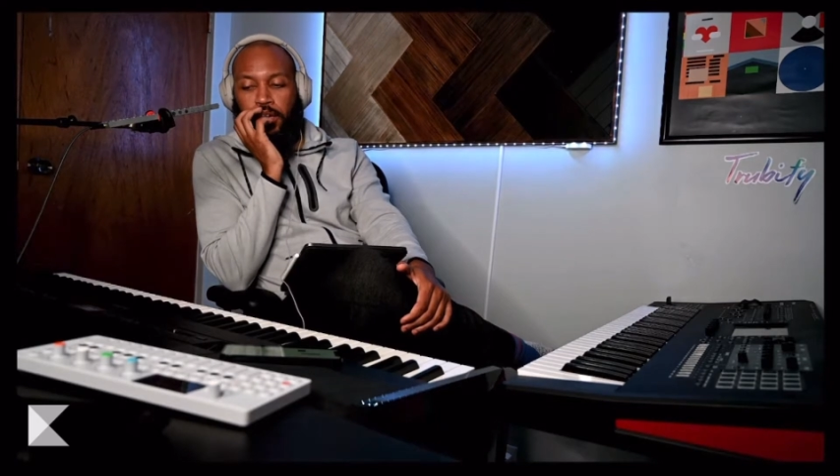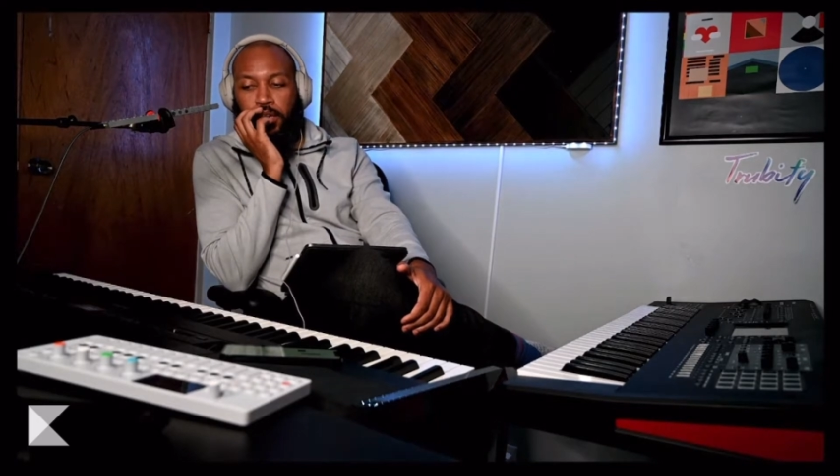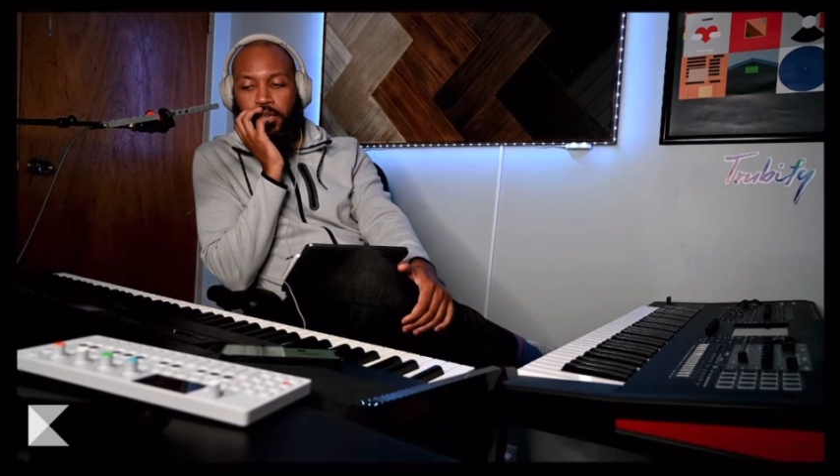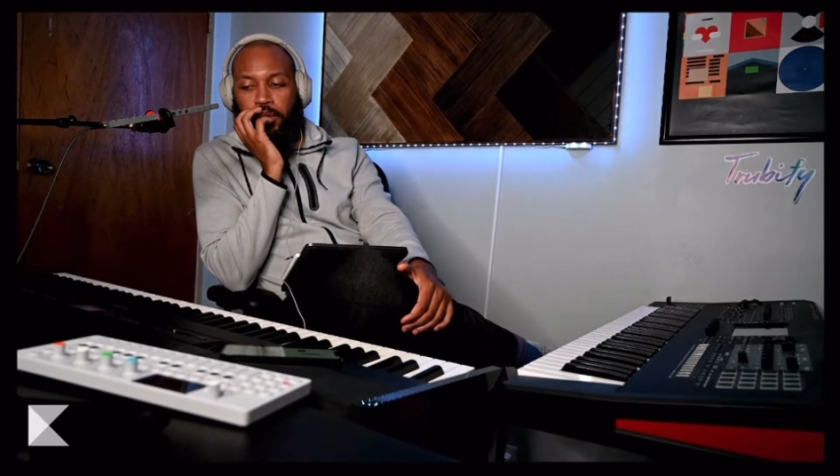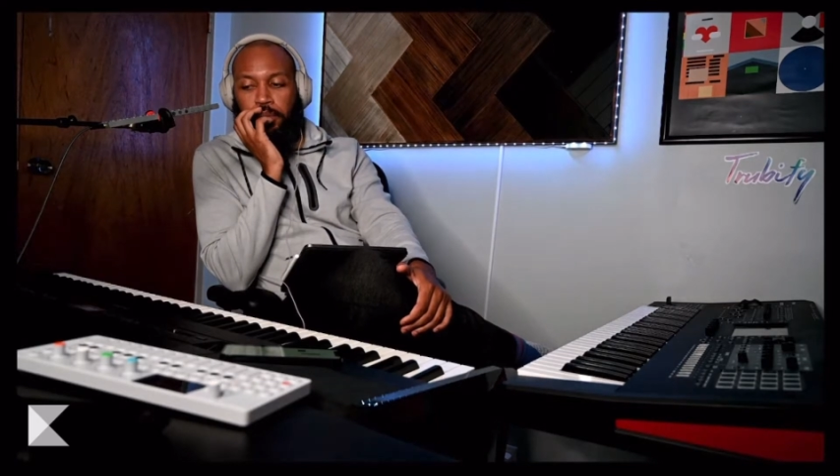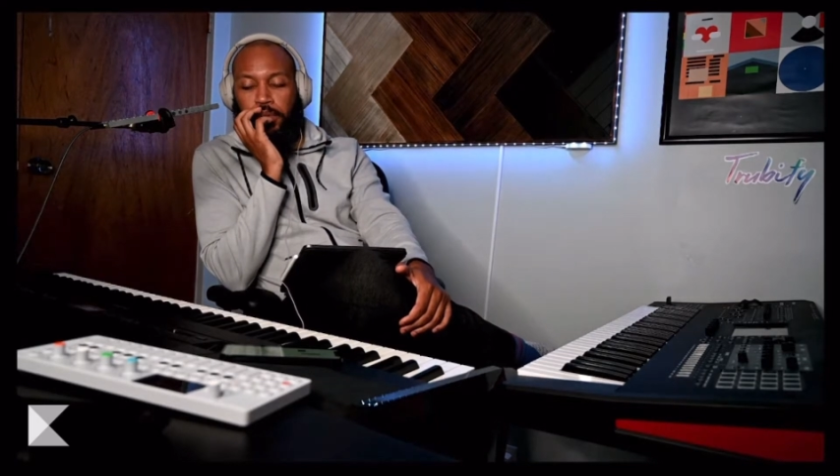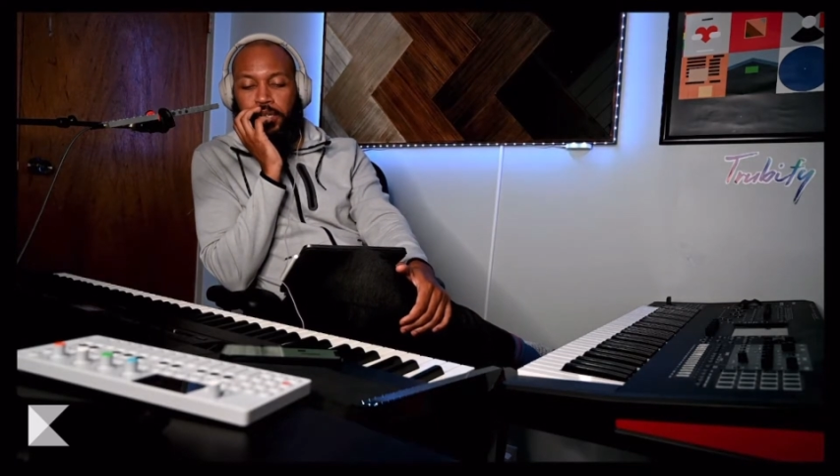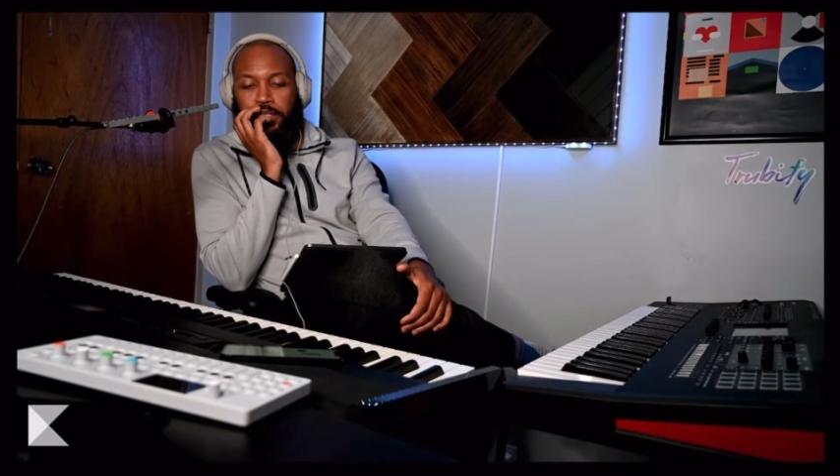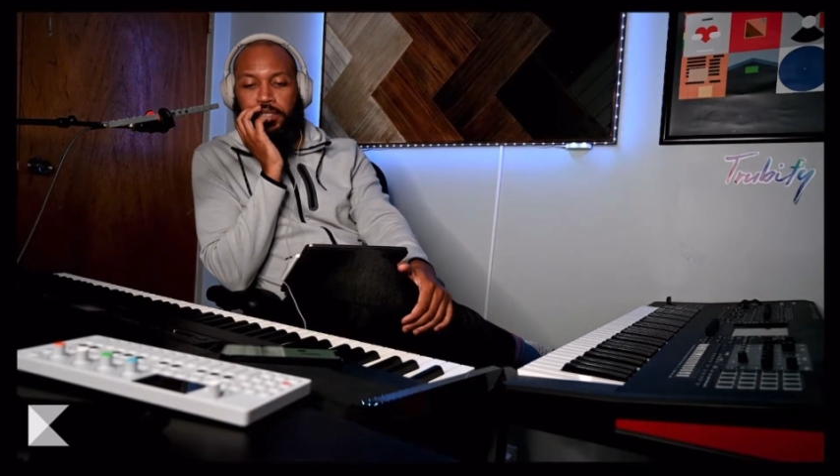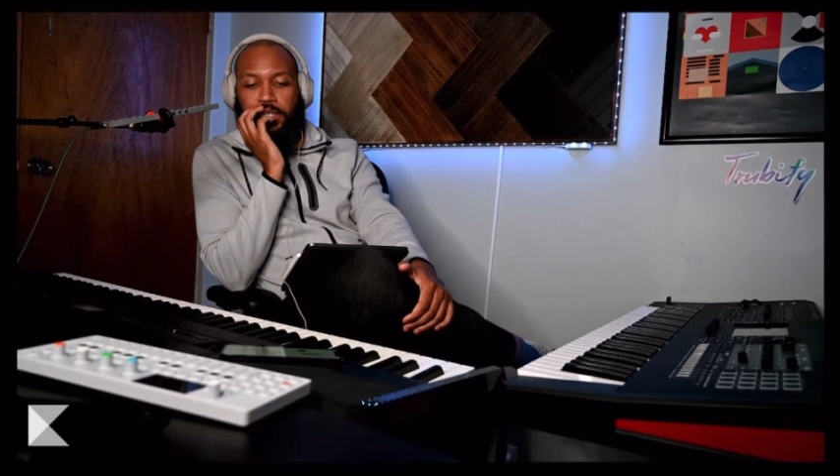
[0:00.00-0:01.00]
year
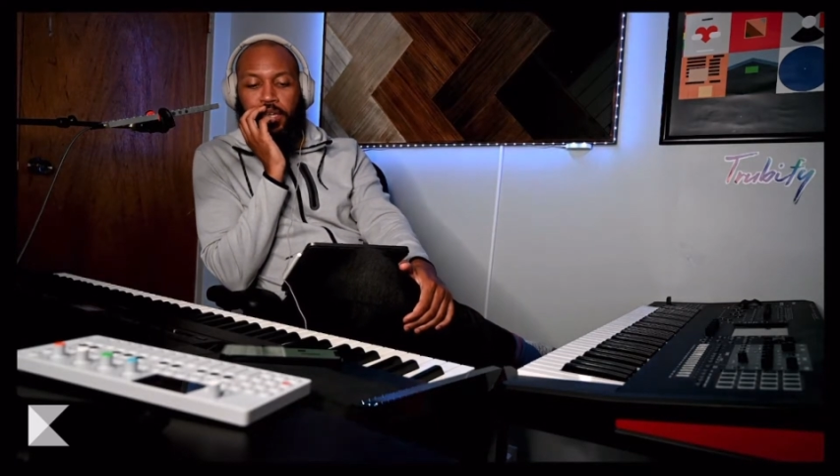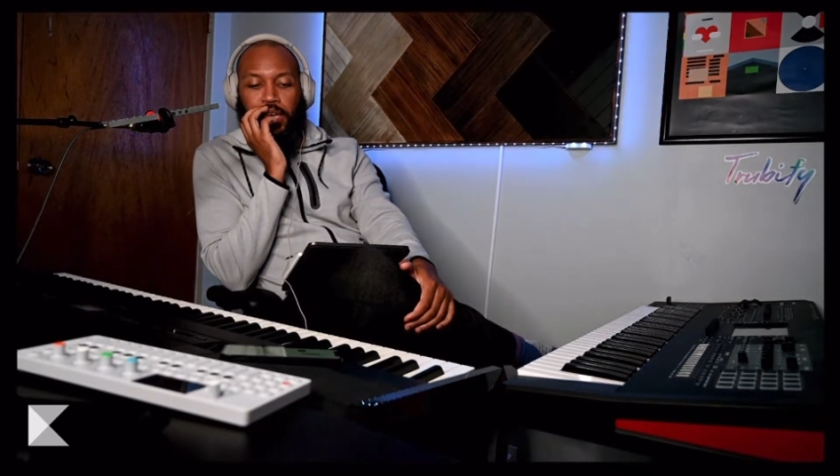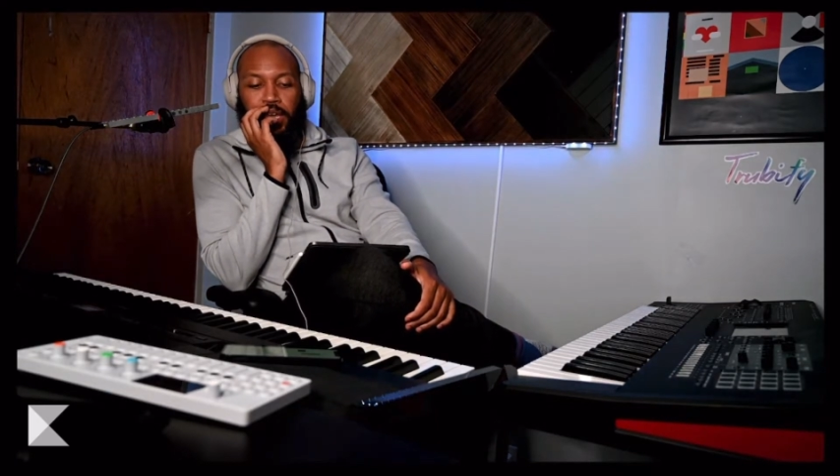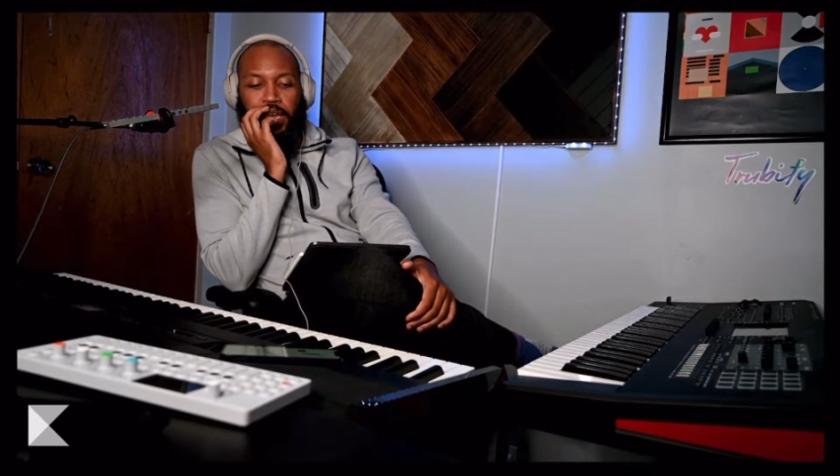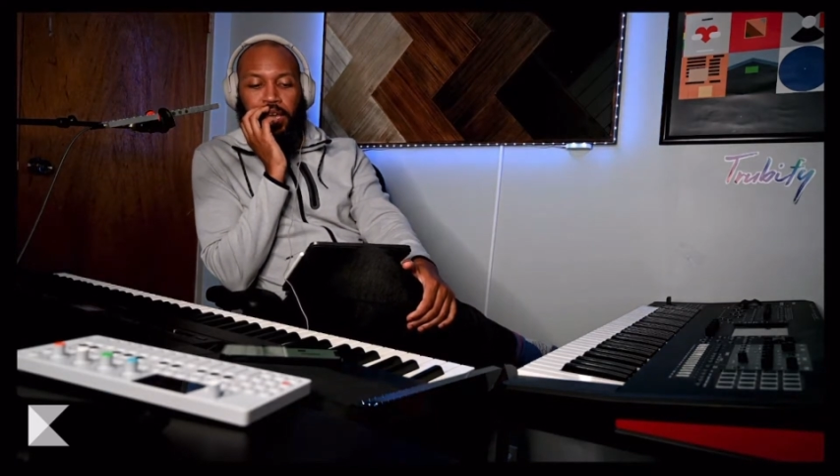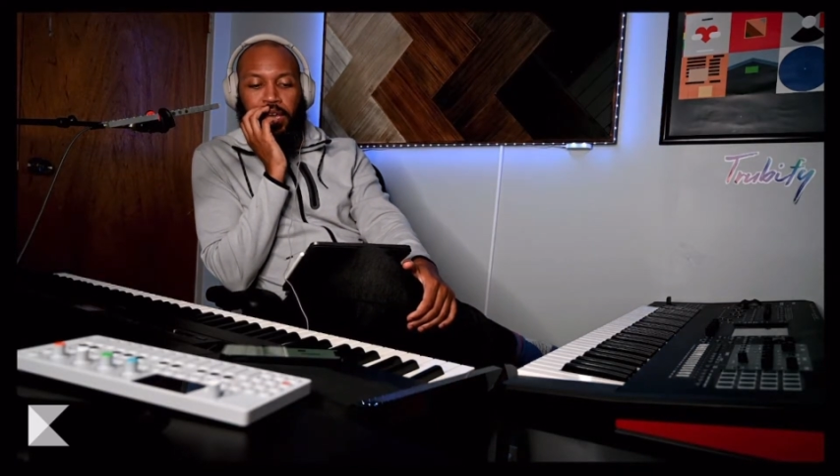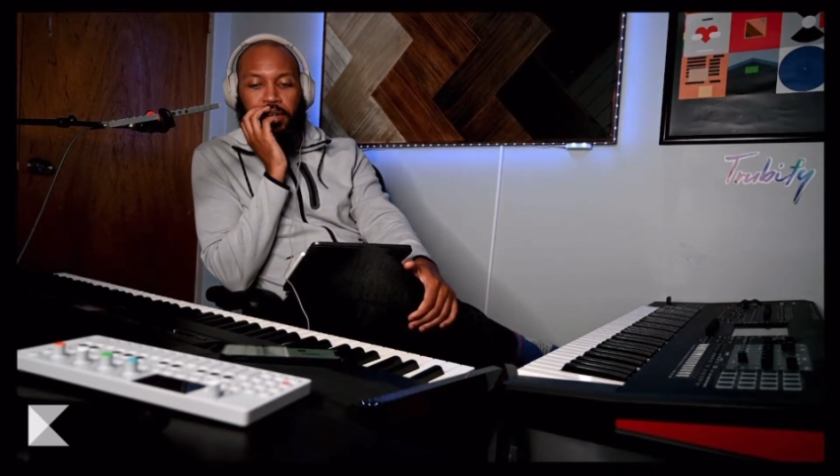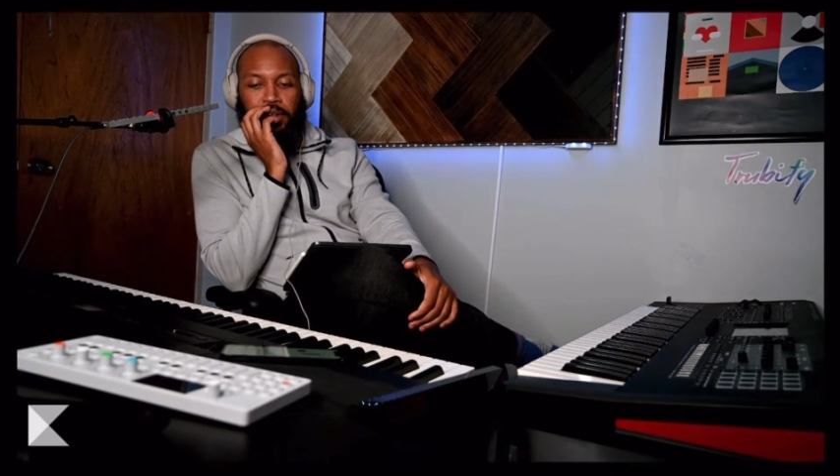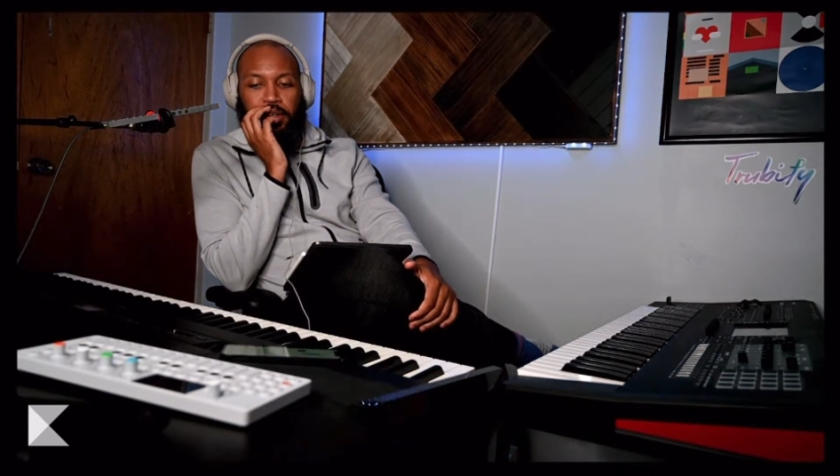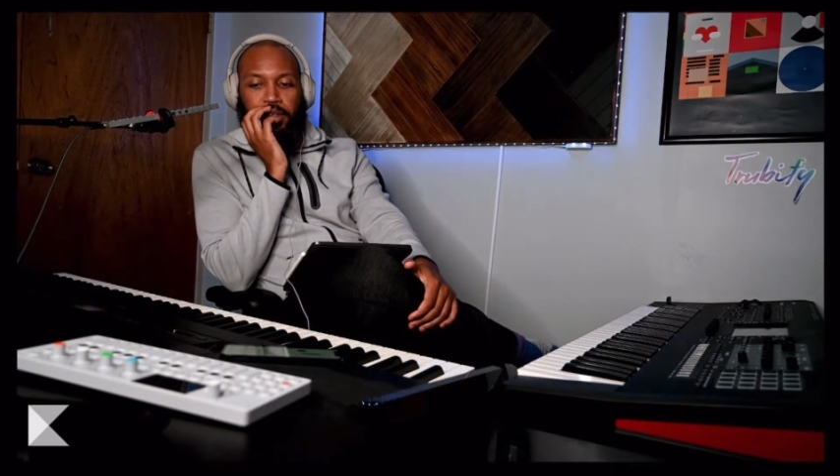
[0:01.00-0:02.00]
plus.
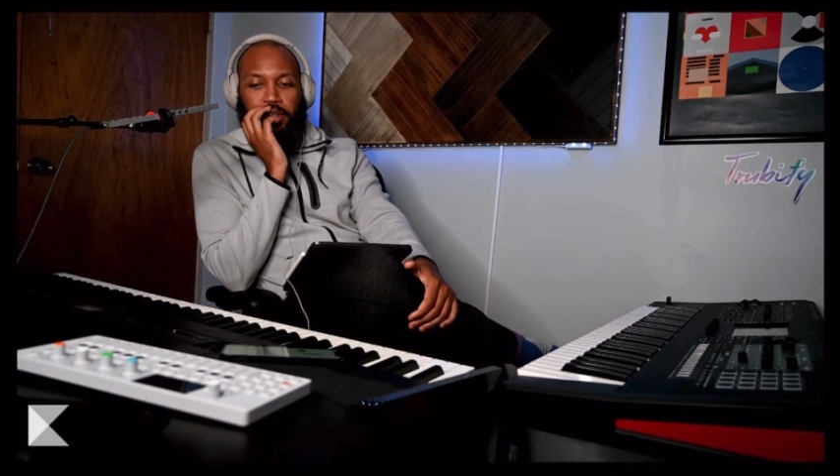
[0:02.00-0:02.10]
And